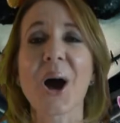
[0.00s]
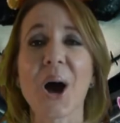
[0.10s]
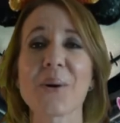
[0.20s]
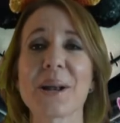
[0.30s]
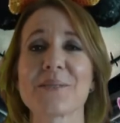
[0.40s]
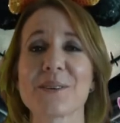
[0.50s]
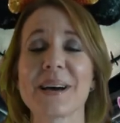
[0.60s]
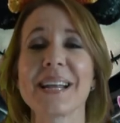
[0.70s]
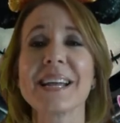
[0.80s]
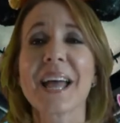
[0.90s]
All right,
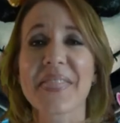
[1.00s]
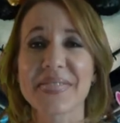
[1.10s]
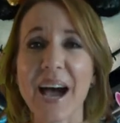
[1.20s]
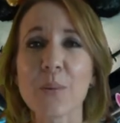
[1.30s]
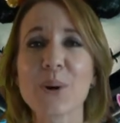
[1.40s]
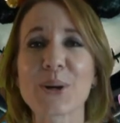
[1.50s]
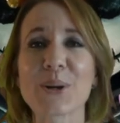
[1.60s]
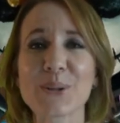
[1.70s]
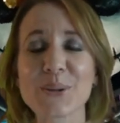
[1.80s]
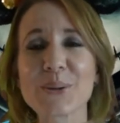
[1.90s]
everybody, that will
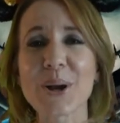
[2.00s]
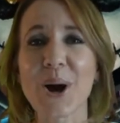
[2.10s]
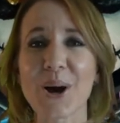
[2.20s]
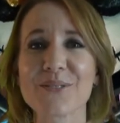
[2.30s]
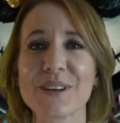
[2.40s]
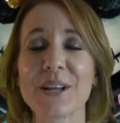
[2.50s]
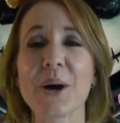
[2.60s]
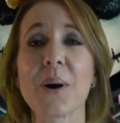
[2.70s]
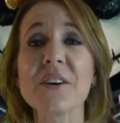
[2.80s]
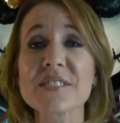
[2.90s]
conclude our
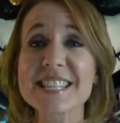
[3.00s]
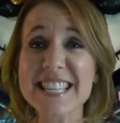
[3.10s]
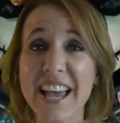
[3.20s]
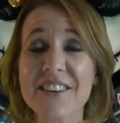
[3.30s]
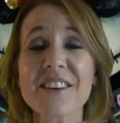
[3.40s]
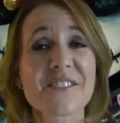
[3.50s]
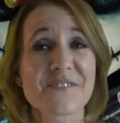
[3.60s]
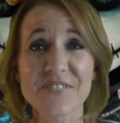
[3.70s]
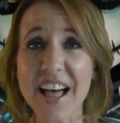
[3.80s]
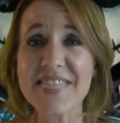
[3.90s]
video of the 10
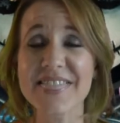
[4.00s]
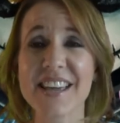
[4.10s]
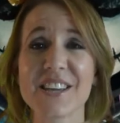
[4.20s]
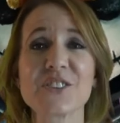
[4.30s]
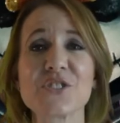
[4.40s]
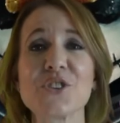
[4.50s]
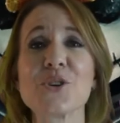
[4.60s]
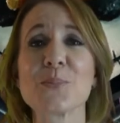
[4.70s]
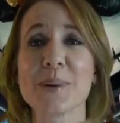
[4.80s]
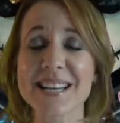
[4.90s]
fun things
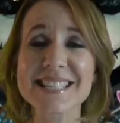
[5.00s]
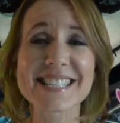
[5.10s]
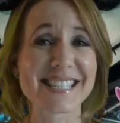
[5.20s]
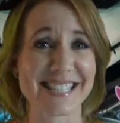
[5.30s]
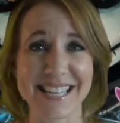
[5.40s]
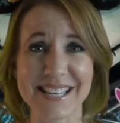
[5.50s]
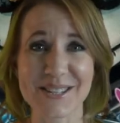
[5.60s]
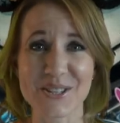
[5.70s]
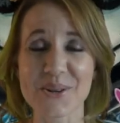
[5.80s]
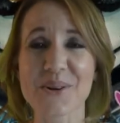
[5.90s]
you must see
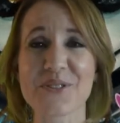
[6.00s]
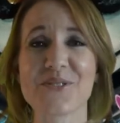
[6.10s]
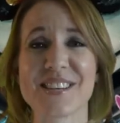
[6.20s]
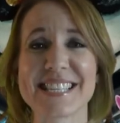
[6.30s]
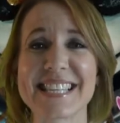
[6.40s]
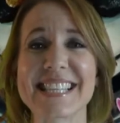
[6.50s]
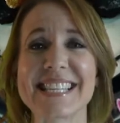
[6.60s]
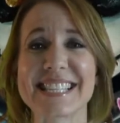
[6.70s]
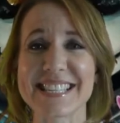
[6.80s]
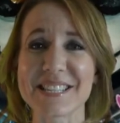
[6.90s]
and do if you visit the
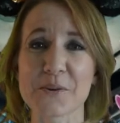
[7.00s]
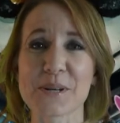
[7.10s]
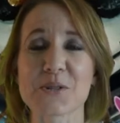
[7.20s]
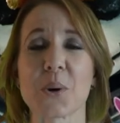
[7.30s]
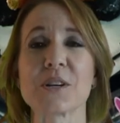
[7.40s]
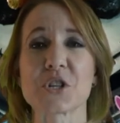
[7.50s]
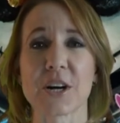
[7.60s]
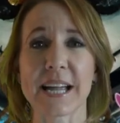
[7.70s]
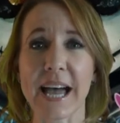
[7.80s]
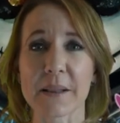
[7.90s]
Disney Resort
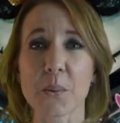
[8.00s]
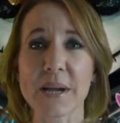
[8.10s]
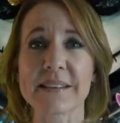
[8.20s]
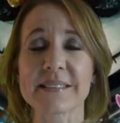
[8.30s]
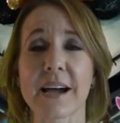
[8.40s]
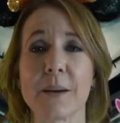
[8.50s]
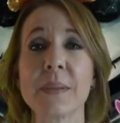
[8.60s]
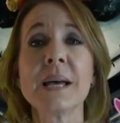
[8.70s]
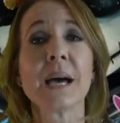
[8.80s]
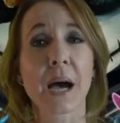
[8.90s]
during Halloween time.
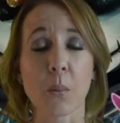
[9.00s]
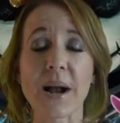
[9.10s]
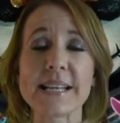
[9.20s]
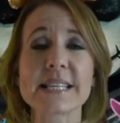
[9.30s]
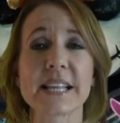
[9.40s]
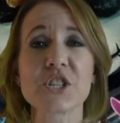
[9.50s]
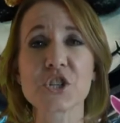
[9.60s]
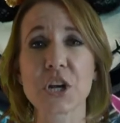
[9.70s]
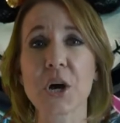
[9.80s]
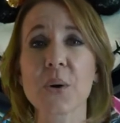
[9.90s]
I wanted to let
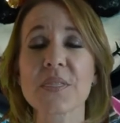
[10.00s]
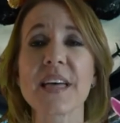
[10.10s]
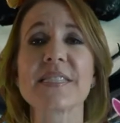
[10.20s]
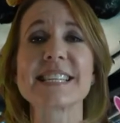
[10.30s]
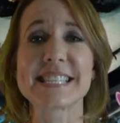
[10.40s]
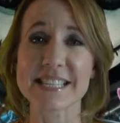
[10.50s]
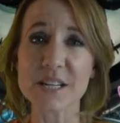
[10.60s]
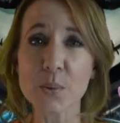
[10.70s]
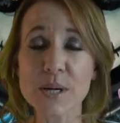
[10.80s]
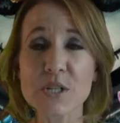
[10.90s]
you know that the
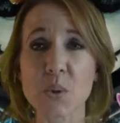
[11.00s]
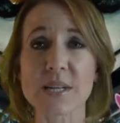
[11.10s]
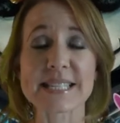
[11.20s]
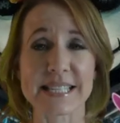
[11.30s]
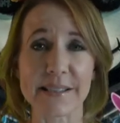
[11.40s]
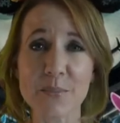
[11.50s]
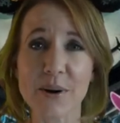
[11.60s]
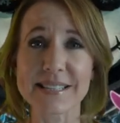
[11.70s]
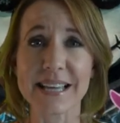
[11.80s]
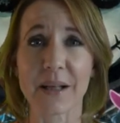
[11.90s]
Disney Resort
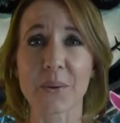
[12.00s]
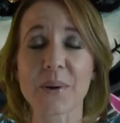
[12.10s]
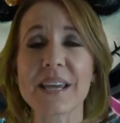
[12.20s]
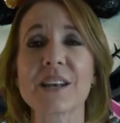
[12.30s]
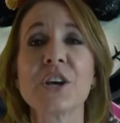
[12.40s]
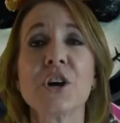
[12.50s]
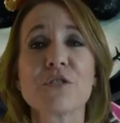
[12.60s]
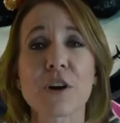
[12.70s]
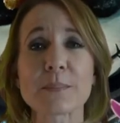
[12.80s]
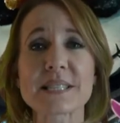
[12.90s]
celebrates Halloween
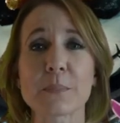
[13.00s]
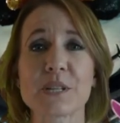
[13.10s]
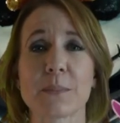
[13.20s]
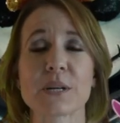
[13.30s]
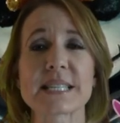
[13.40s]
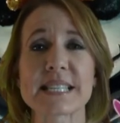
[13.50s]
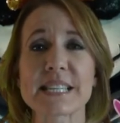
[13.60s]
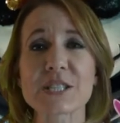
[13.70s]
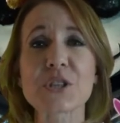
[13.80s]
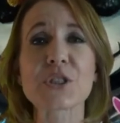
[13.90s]
from September
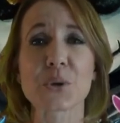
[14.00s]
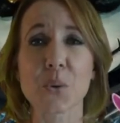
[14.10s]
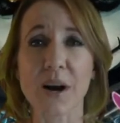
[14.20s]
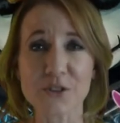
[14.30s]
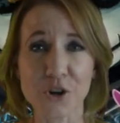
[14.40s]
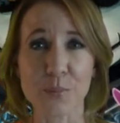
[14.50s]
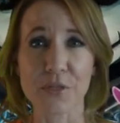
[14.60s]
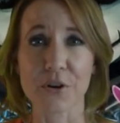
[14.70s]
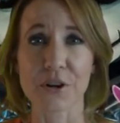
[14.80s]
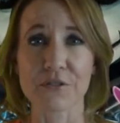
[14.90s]
6th through October
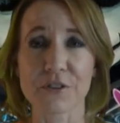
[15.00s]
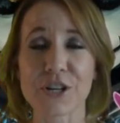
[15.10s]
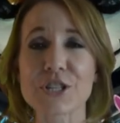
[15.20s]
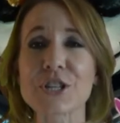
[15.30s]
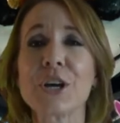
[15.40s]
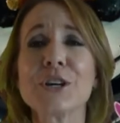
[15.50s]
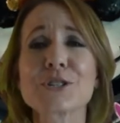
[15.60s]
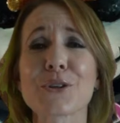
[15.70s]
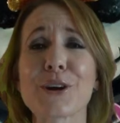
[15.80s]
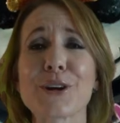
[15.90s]
31st,
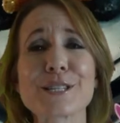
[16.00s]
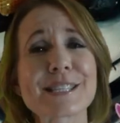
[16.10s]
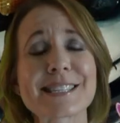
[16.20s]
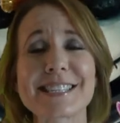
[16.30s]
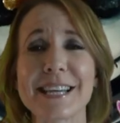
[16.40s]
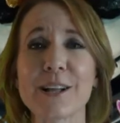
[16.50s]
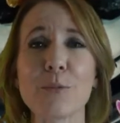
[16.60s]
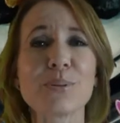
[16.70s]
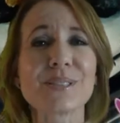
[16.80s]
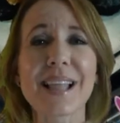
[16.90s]
so there is
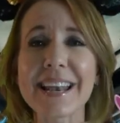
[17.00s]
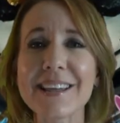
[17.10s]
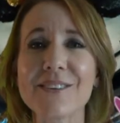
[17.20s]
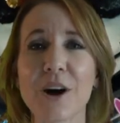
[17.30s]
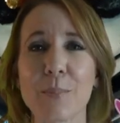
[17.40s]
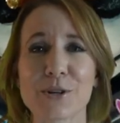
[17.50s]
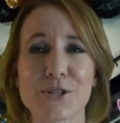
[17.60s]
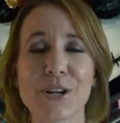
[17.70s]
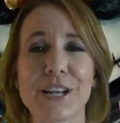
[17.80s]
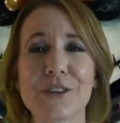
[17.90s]
still plenty of
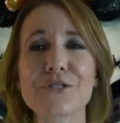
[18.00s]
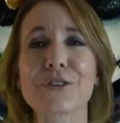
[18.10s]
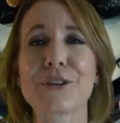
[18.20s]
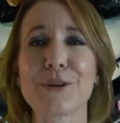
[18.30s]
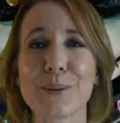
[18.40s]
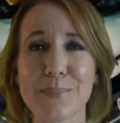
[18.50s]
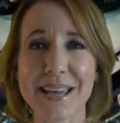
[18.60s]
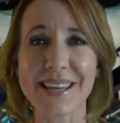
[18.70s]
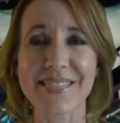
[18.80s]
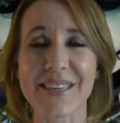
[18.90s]
opportunities for you to
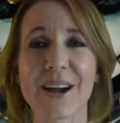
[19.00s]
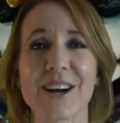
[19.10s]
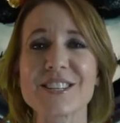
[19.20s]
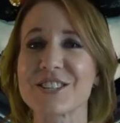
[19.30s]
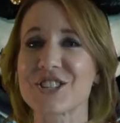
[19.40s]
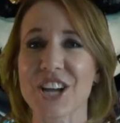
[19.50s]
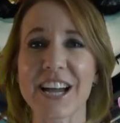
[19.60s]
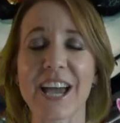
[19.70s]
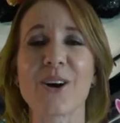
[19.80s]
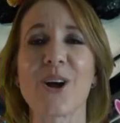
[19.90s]
make it there to
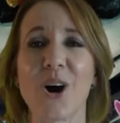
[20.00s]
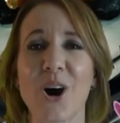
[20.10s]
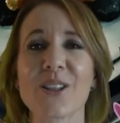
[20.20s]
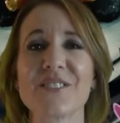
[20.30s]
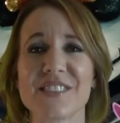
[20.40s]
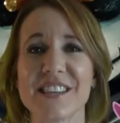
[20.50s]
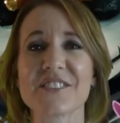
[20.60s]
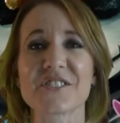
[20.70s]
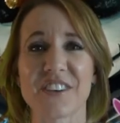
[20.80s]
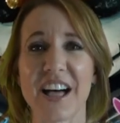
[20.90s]
check out all of
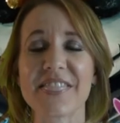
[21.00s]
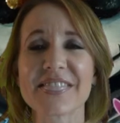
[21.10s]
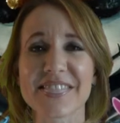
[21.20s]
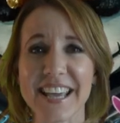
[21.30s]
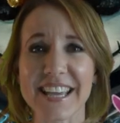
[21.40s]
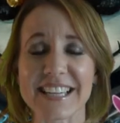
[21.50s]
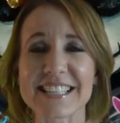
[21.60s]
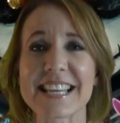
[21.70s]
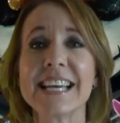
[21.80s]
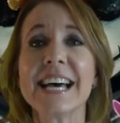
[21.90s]
these fun things.